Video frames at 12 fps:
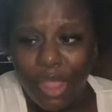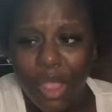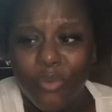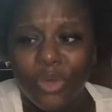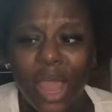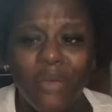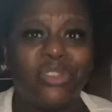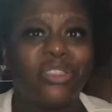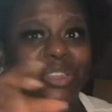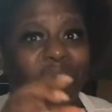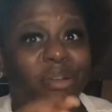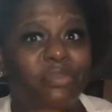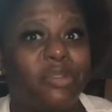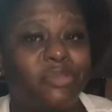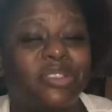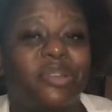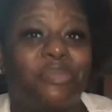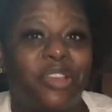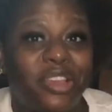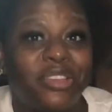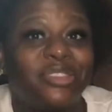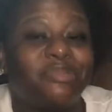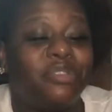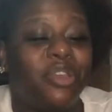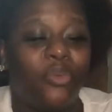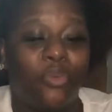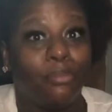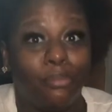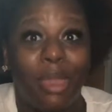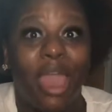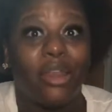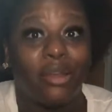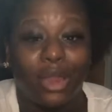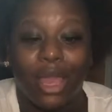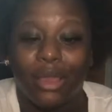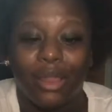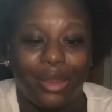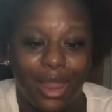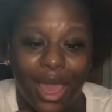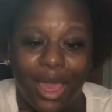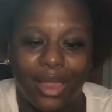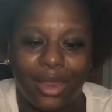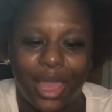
When I was young, people's opinions of me mattered like a lot.